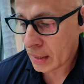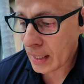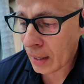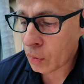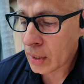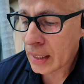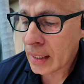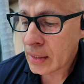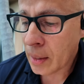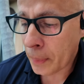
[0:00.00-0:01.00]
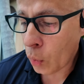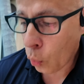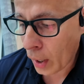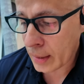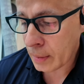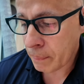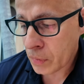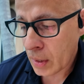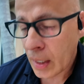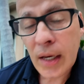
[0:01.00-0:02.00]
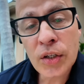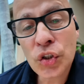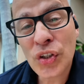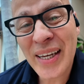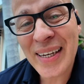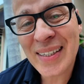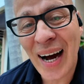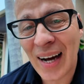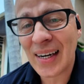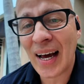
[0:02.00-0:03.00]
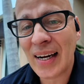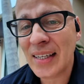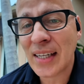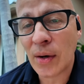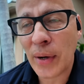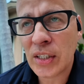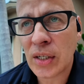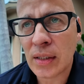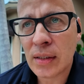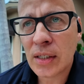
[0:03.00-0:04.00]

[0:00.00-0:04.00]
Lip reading: Now, number 1 is you need online lead generation.